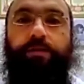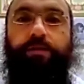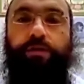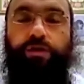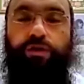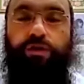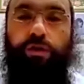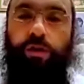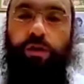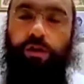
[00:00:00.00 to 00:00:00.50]
to
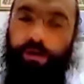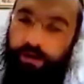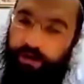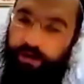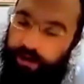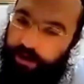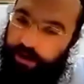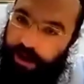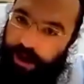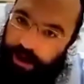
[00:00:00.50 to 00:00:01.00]
shul
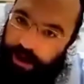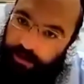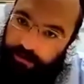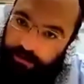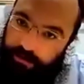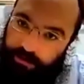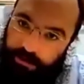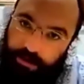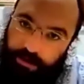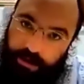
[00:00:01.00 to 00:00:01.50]

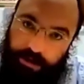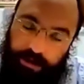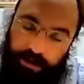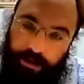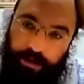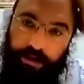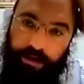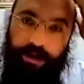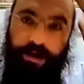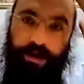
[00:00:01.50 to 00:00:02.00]
and after